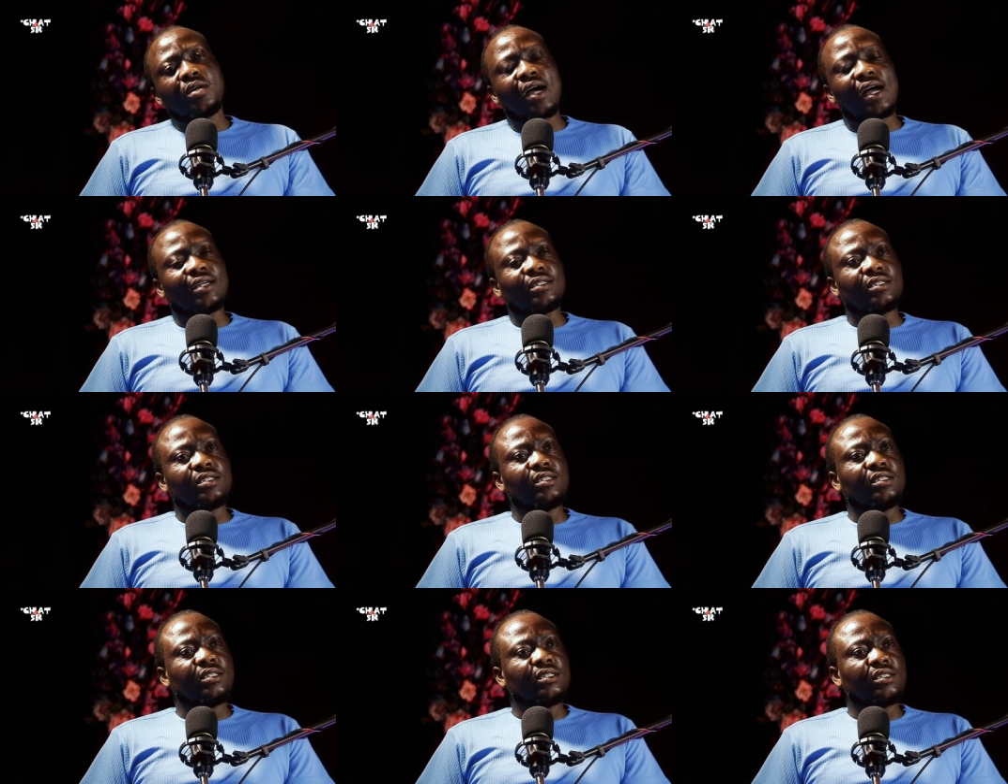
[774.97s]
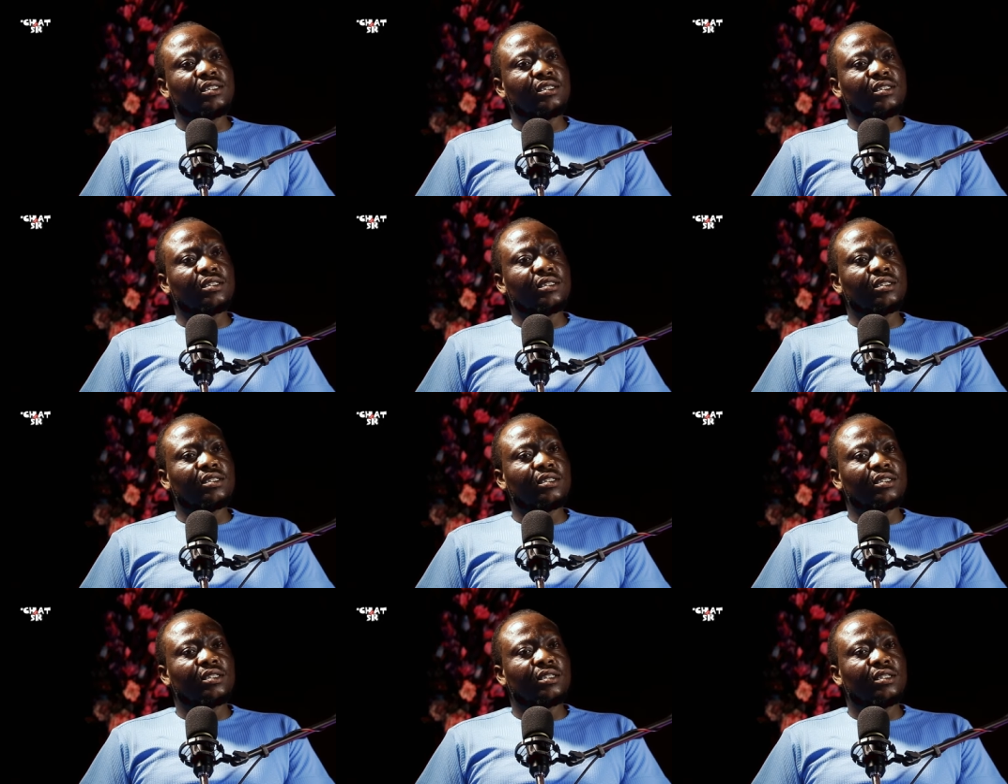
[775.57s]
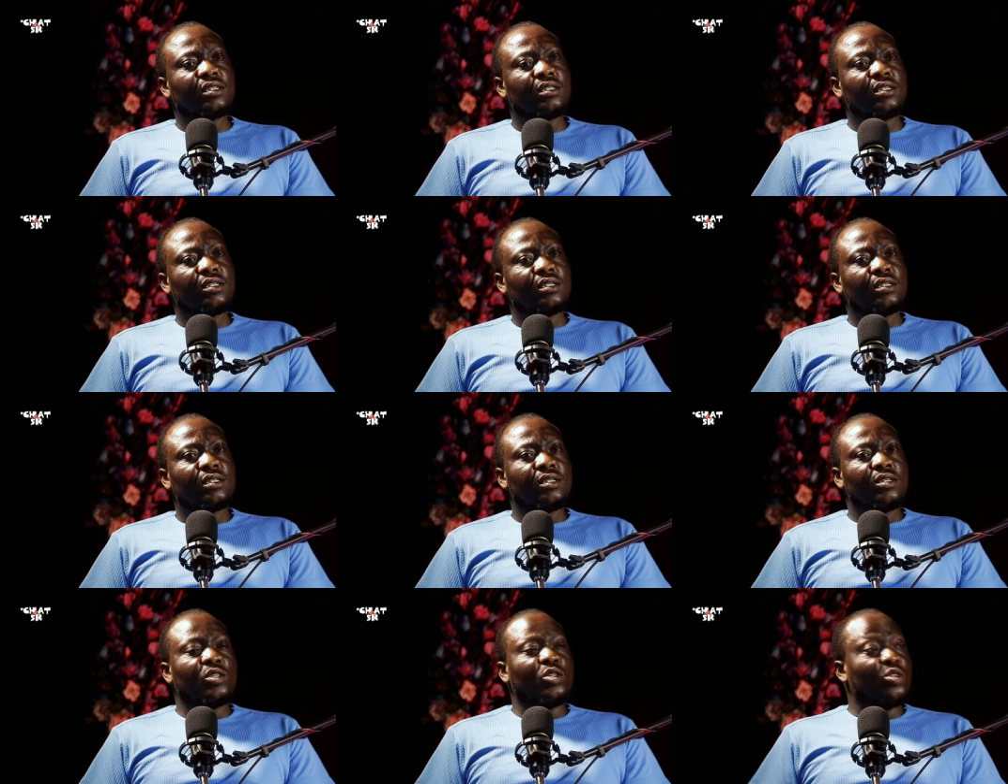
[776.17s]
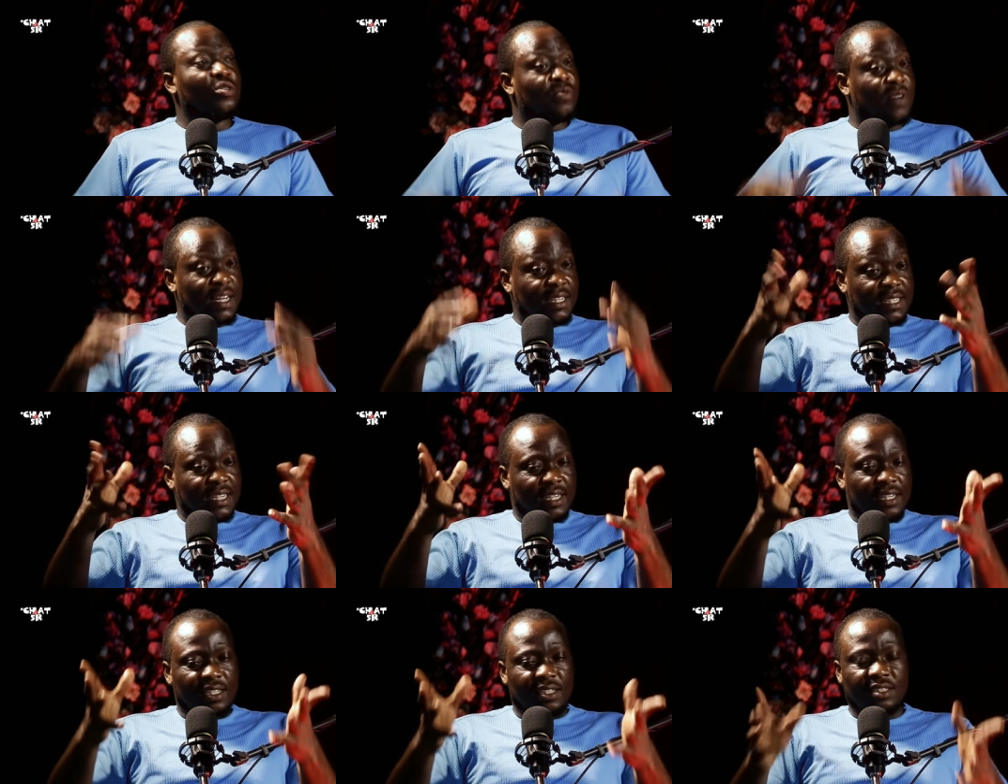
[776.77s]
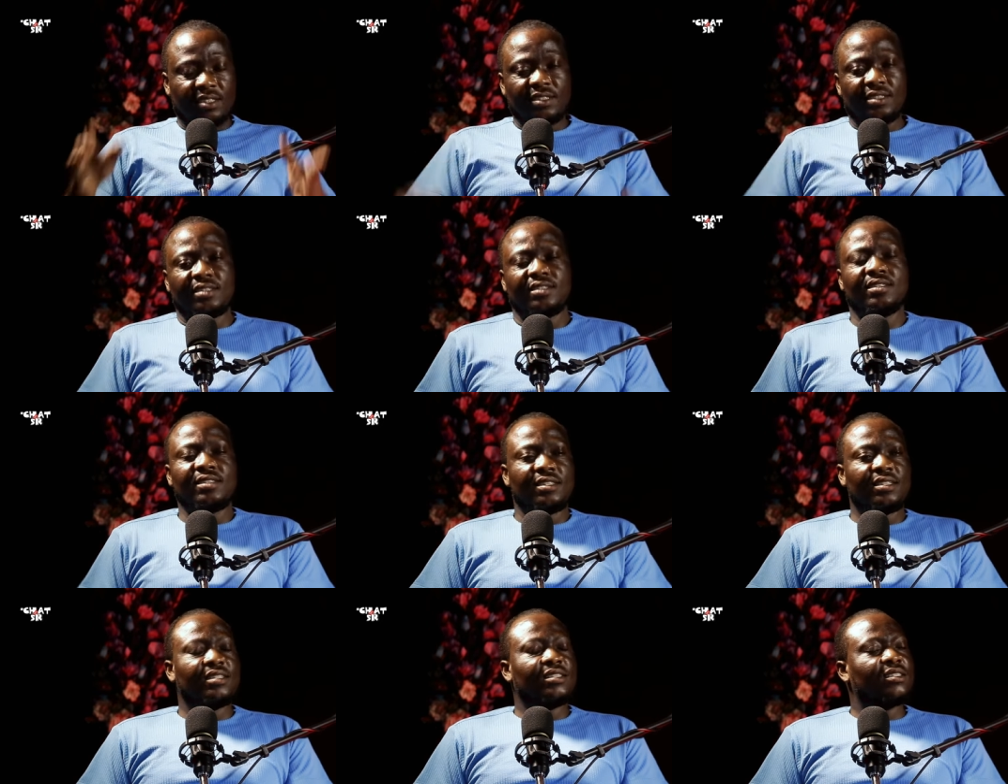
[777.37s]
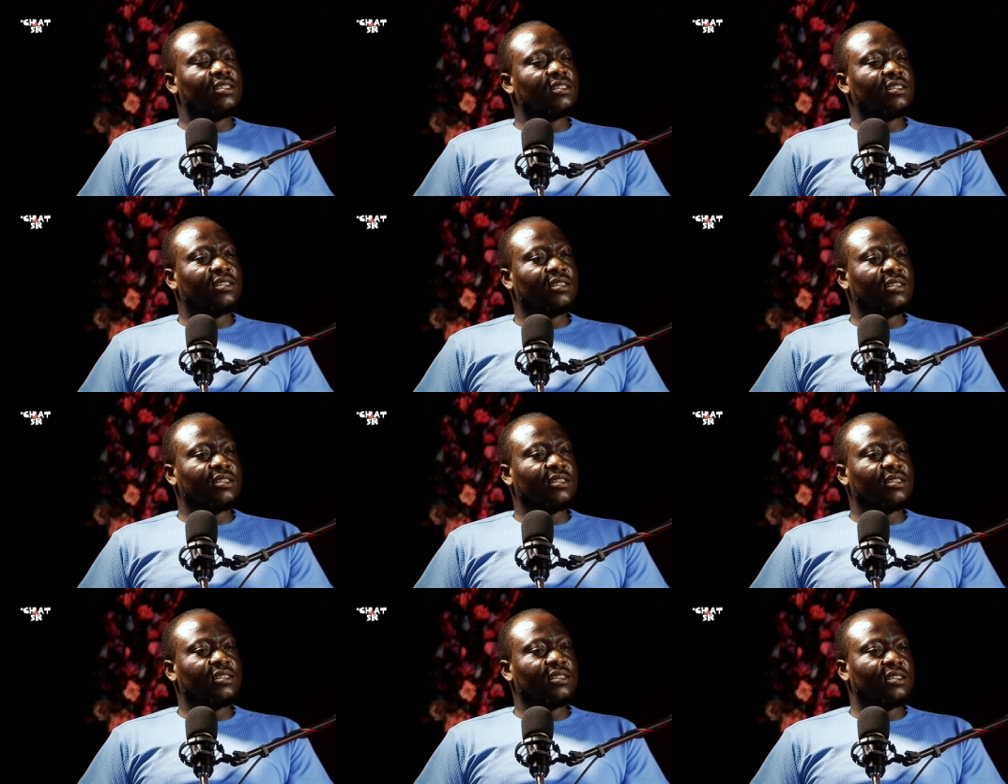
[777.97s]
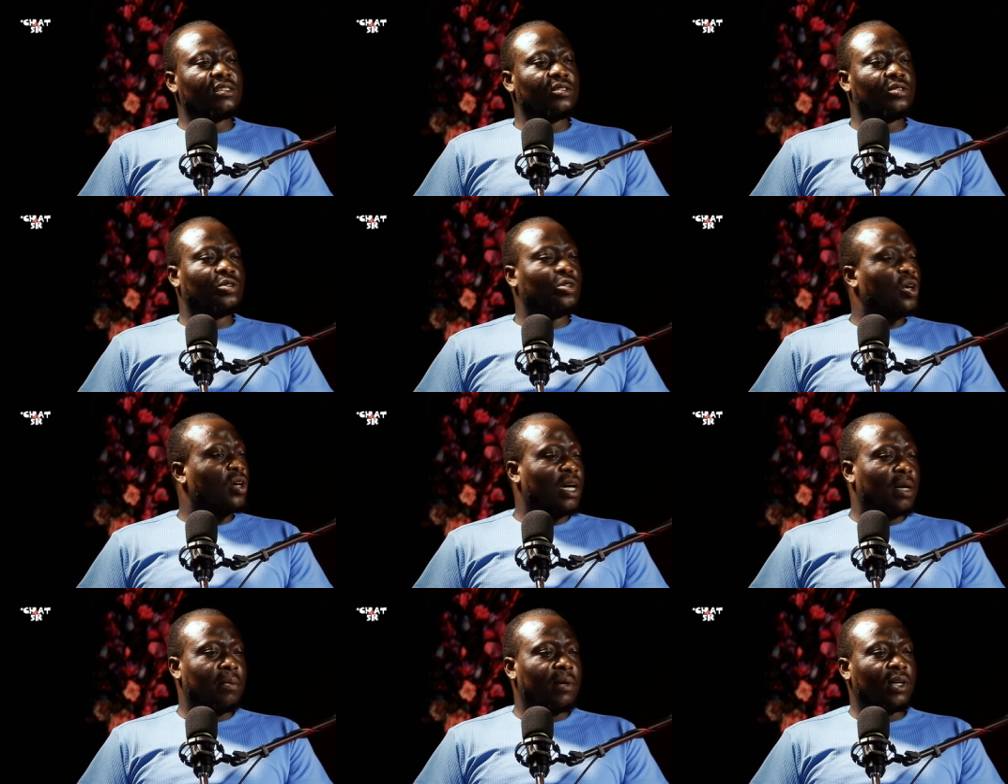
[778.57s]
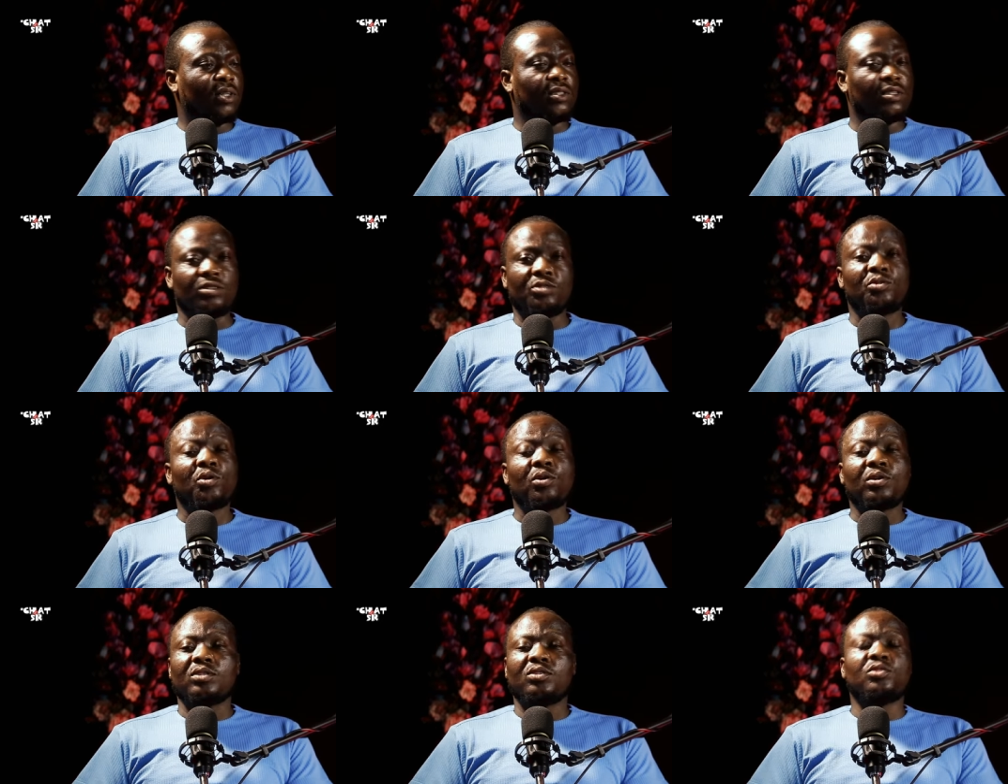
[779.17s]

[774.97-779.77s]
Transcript: artists over there talk about talk